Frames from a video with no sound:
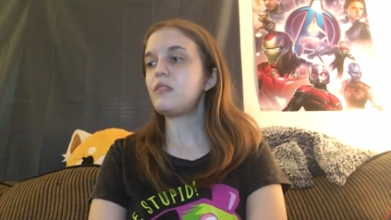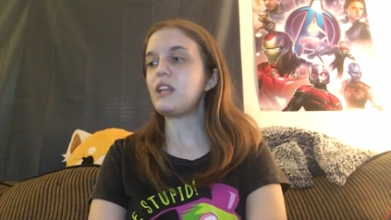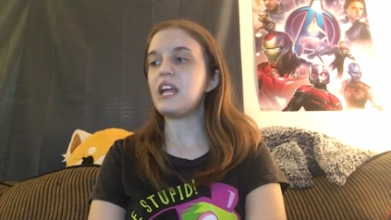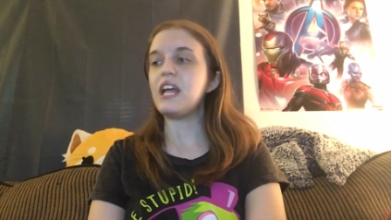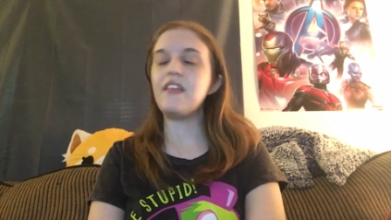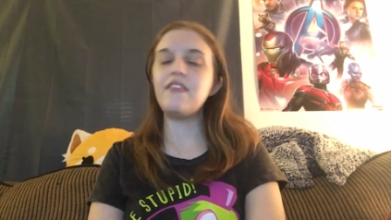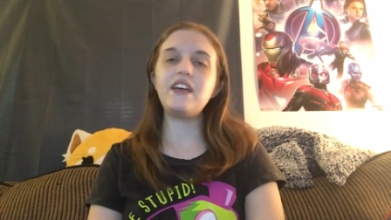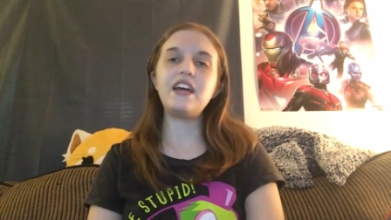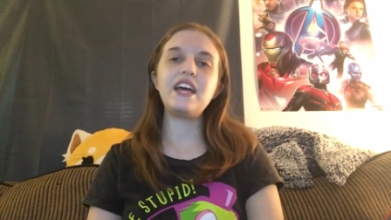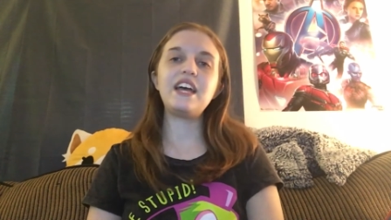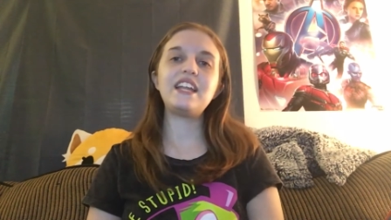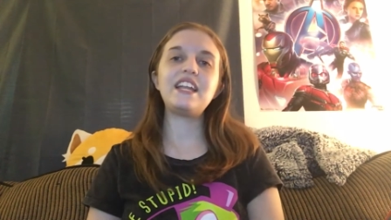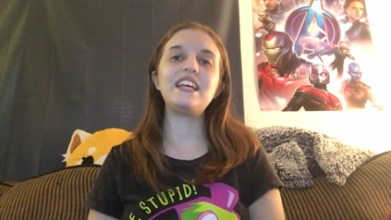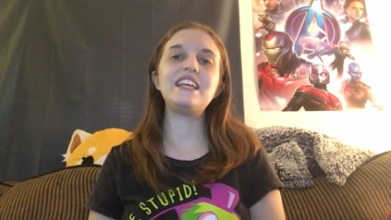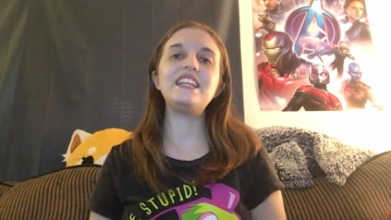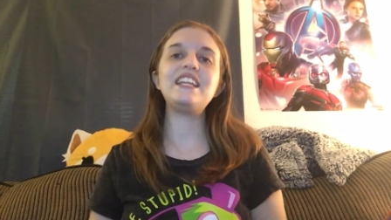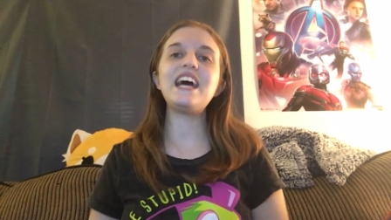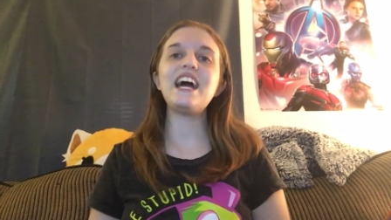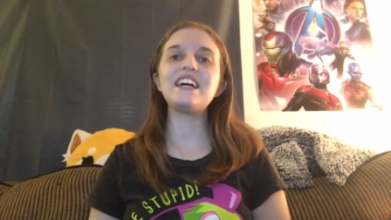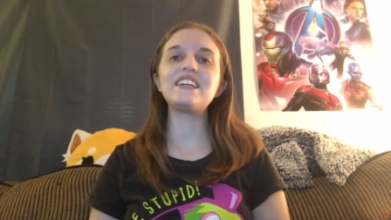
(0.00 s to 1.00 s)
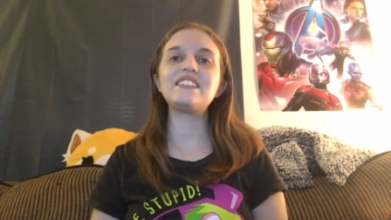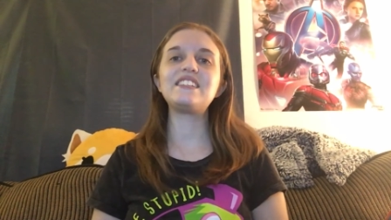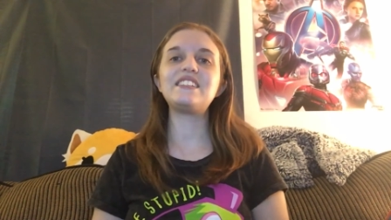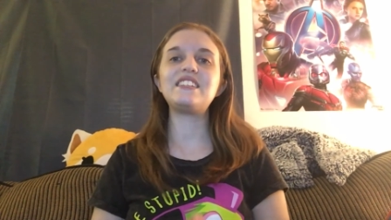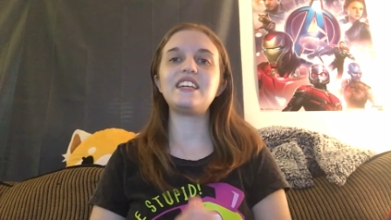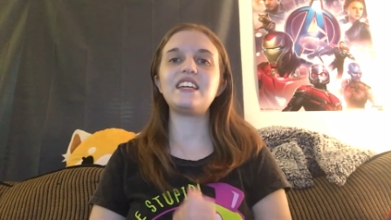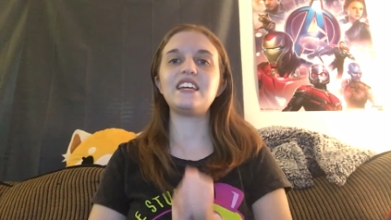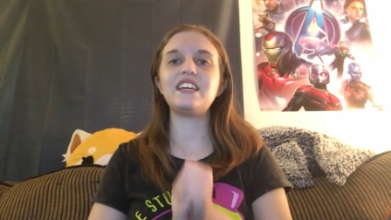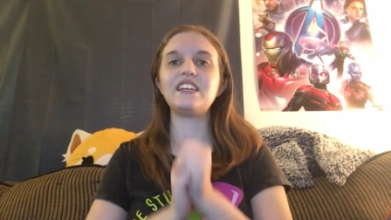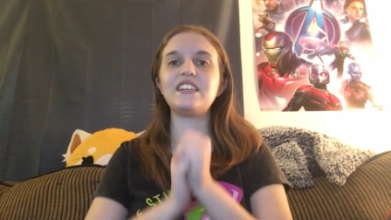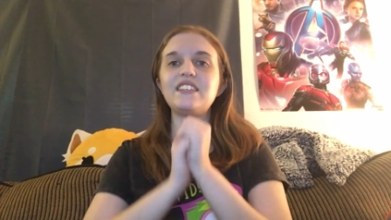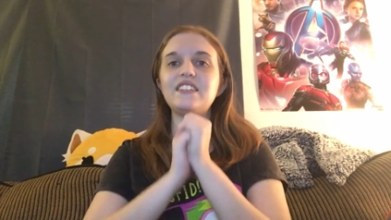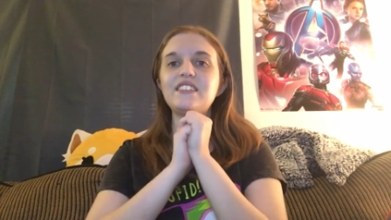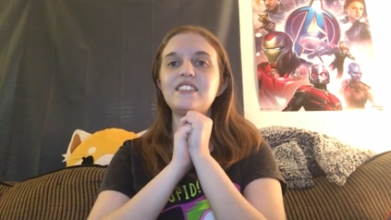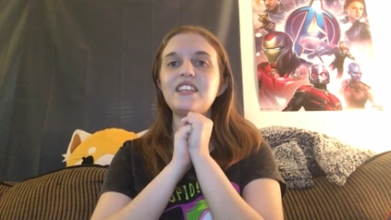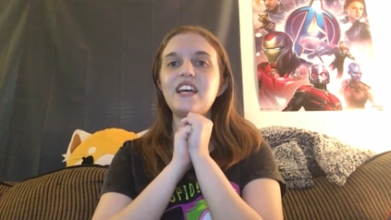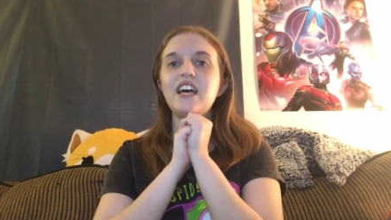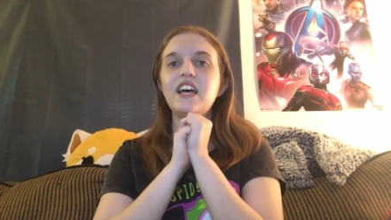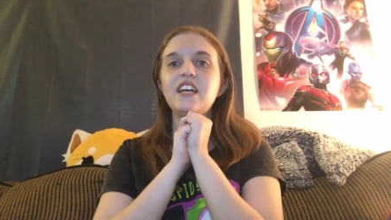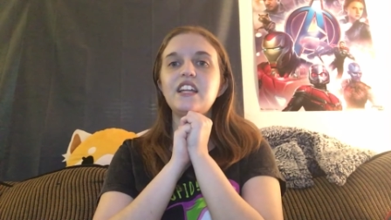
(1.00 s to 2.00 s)
And then next
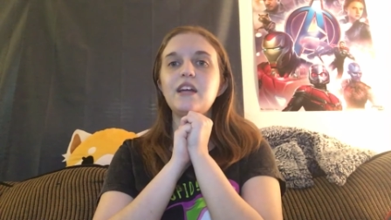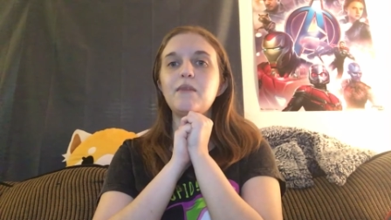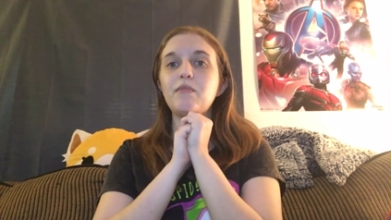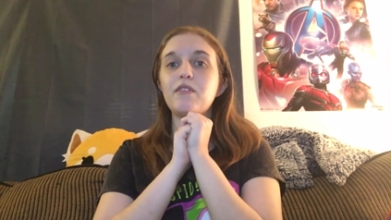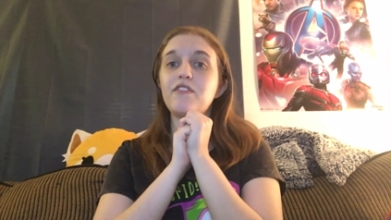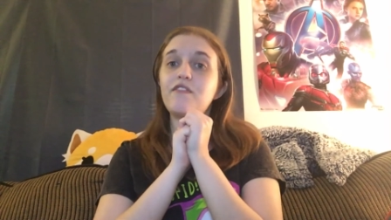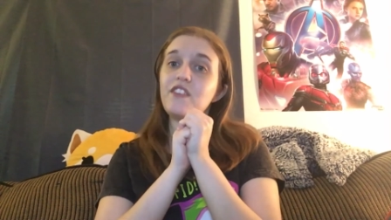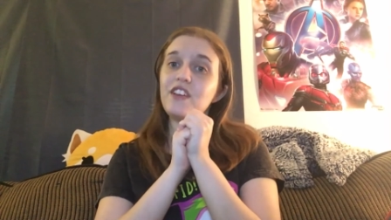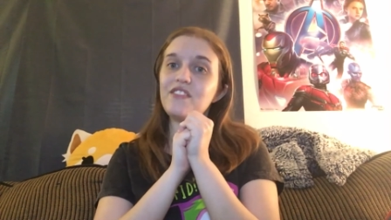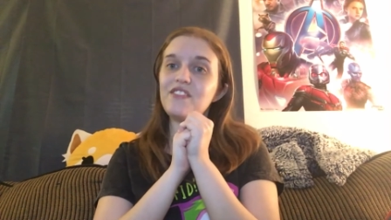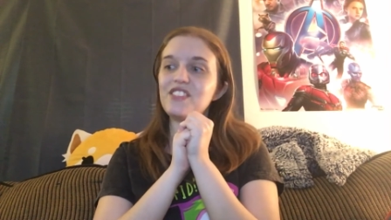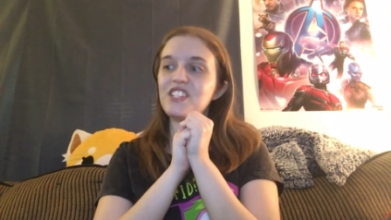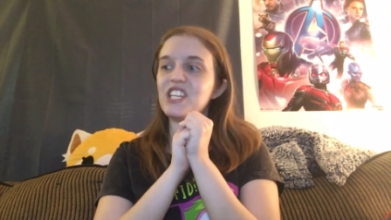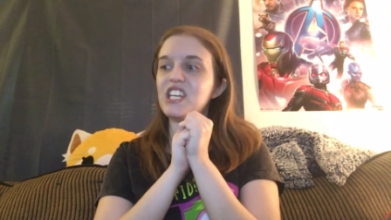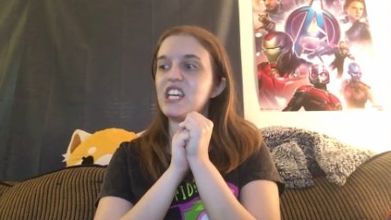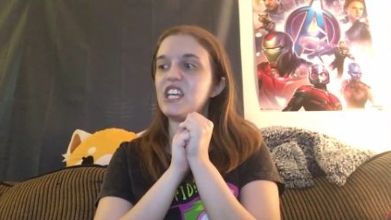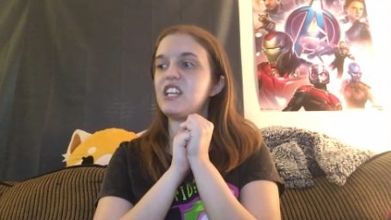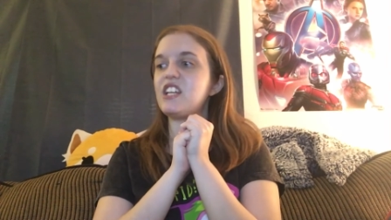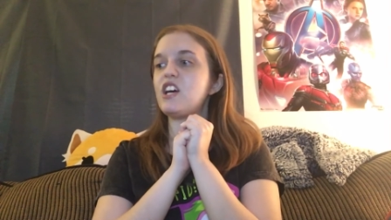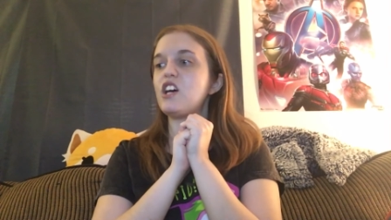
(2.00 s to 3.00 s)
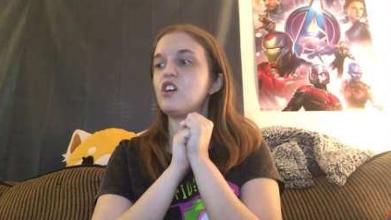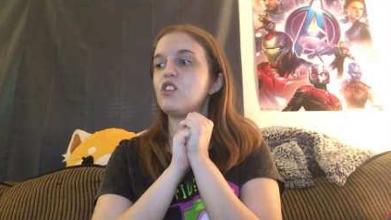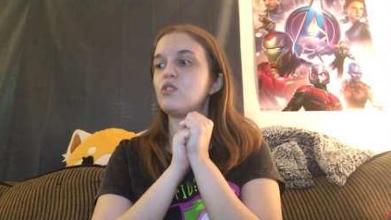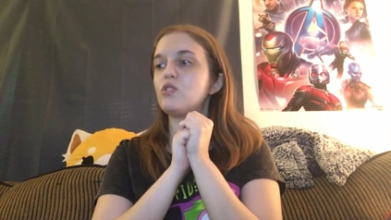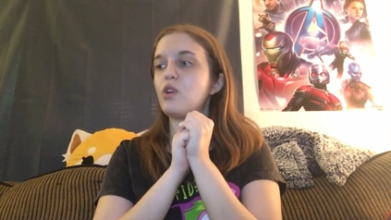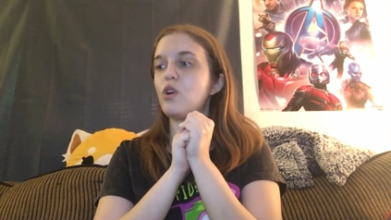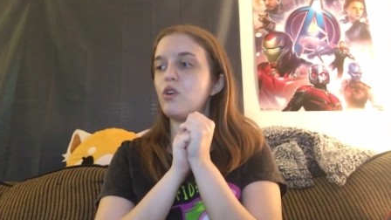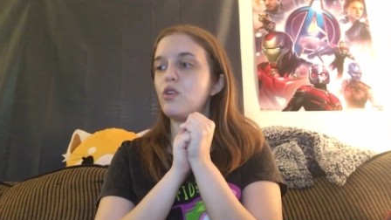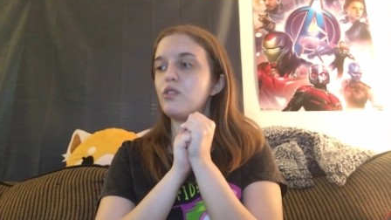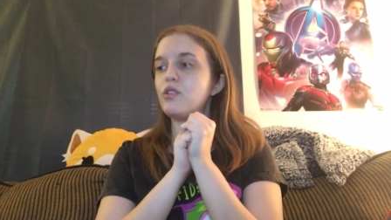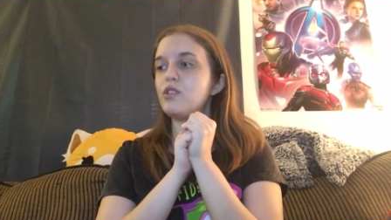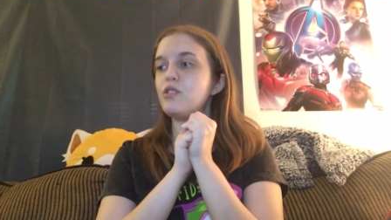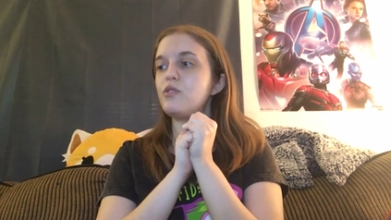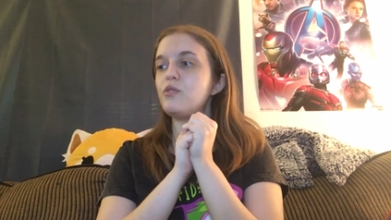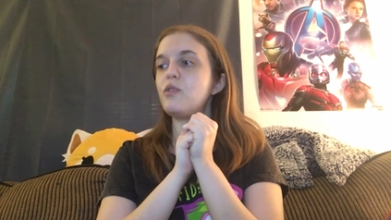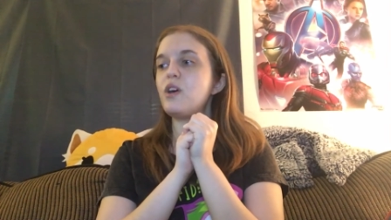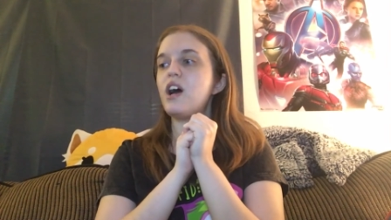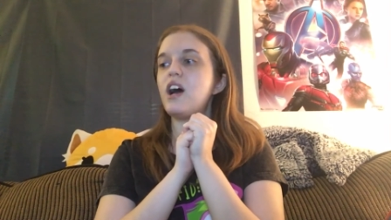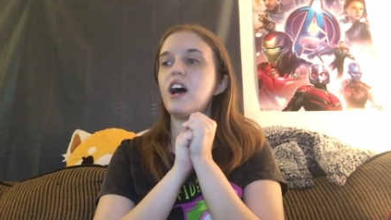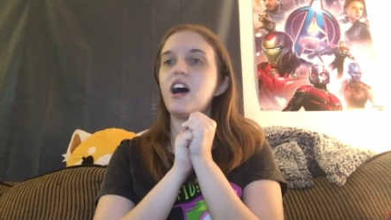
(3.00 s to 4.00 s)
is number 15,
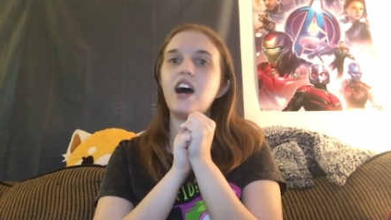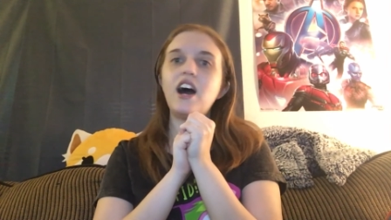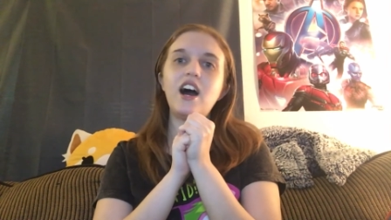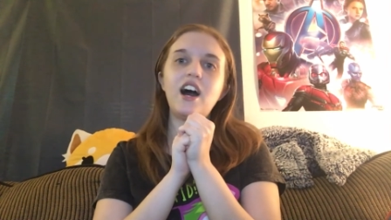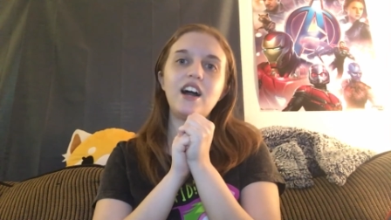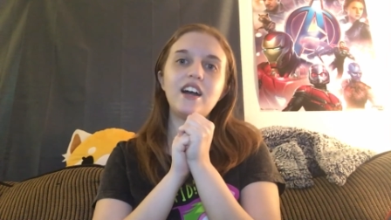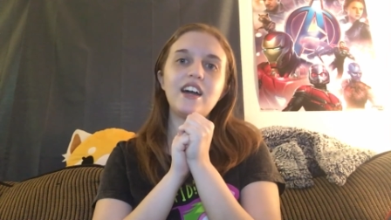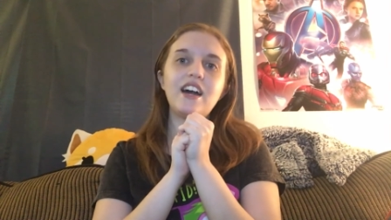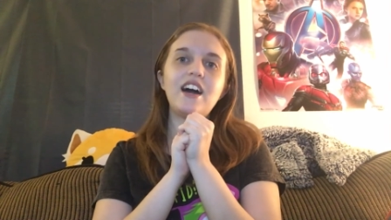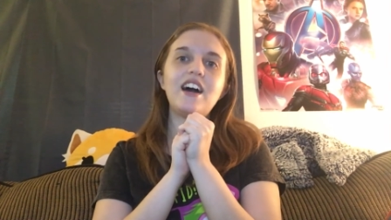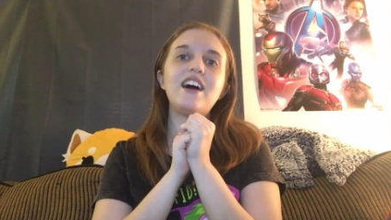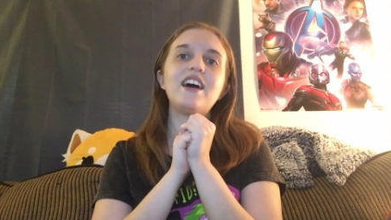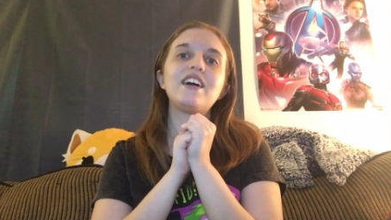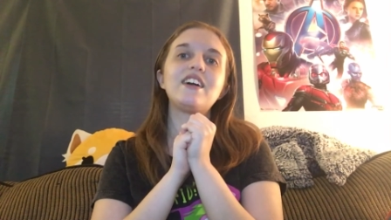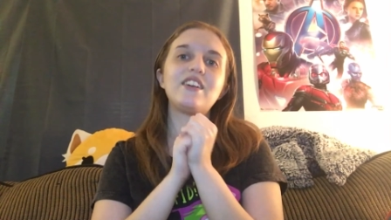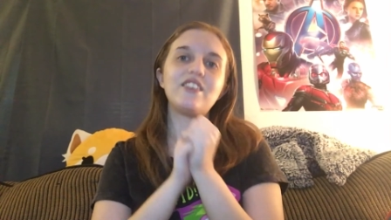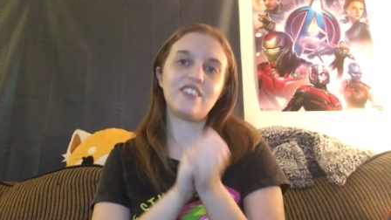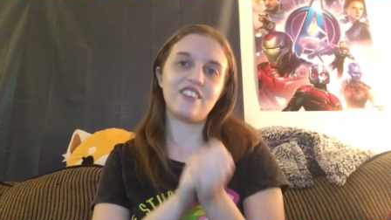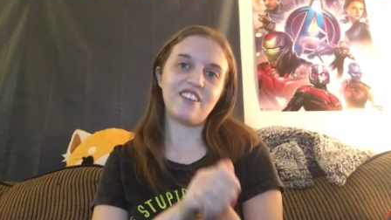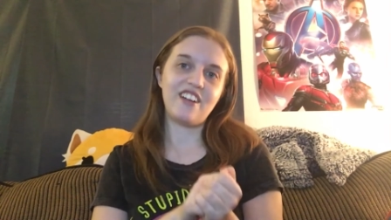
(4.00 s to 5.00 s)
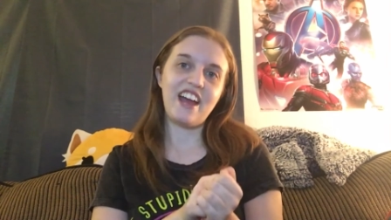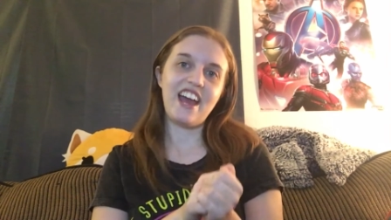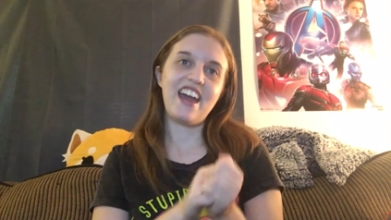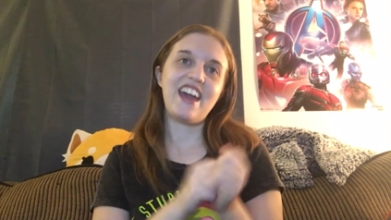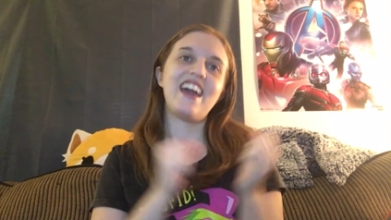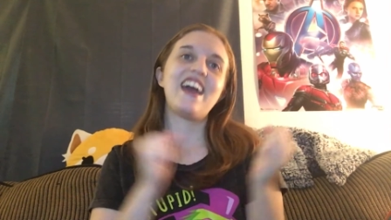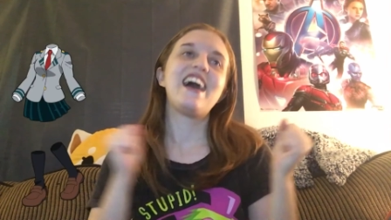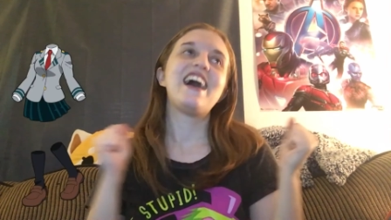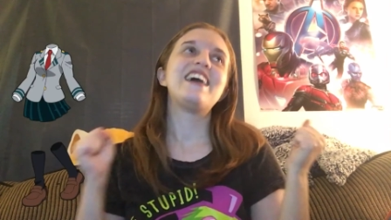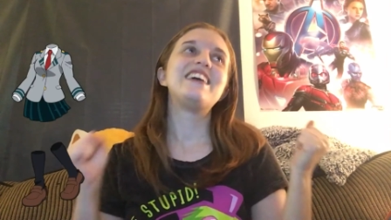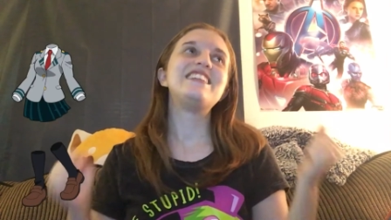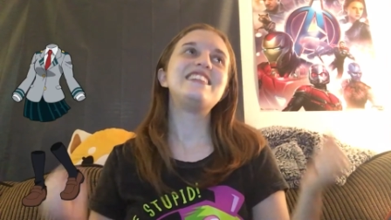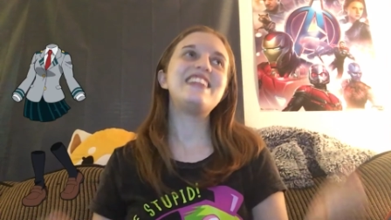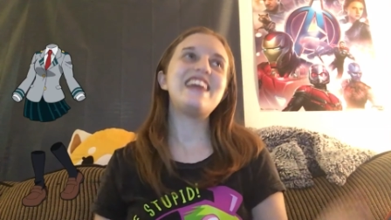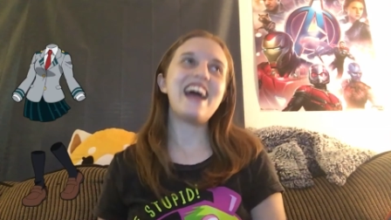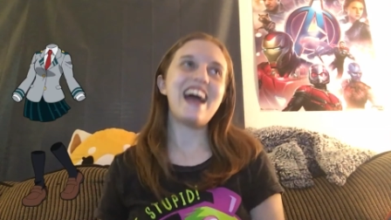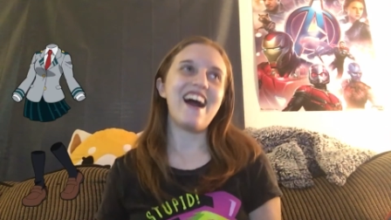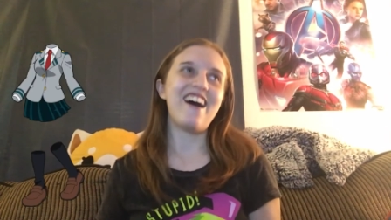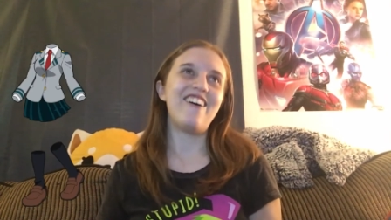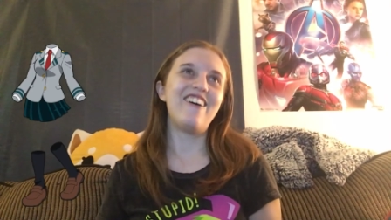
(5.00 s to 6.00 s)
Toru Hagakure.
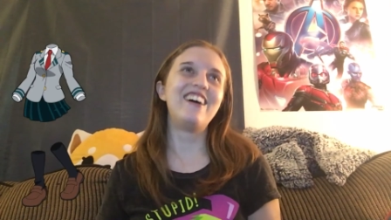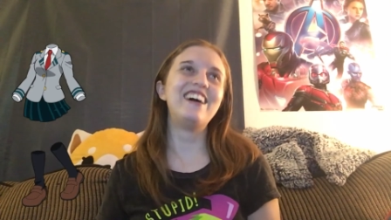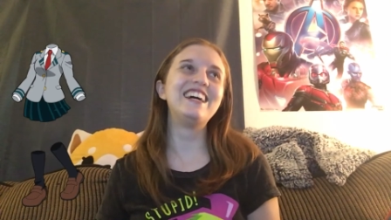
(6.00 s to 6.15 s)
Now,